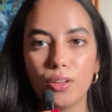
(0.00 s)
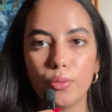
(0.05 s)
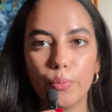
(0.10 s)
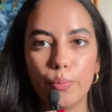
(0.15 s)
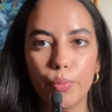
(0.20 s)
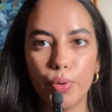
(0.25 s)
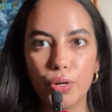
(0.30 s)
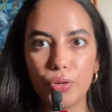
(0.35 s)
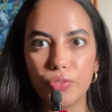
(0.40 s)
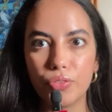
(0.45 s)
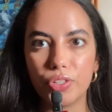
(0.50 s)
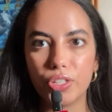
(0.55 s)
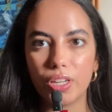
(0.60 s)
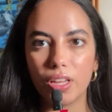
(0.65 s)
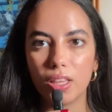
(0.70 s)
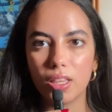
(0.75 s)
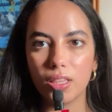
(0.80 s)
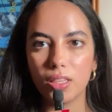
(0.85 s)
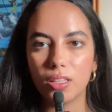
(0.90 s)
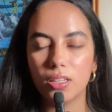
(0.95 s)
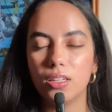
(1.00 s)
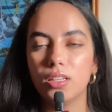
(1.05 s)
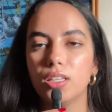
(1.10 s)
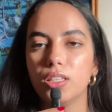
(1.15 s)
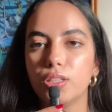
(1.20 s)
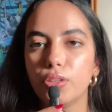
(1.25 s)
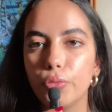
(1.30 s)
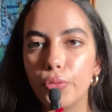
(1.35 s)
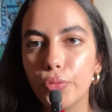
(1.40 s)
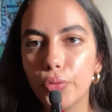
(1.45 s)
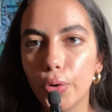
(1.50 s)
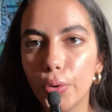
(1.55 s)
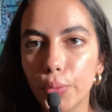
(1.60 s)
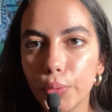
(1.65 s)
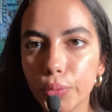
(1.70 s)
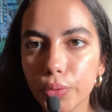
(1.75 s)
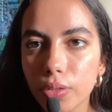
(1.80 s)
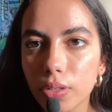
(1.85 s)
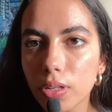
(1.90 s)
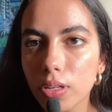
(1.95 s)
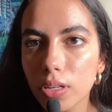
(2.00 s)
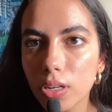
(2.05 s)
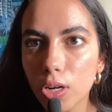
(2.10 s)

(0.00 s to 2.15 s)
moved the phone.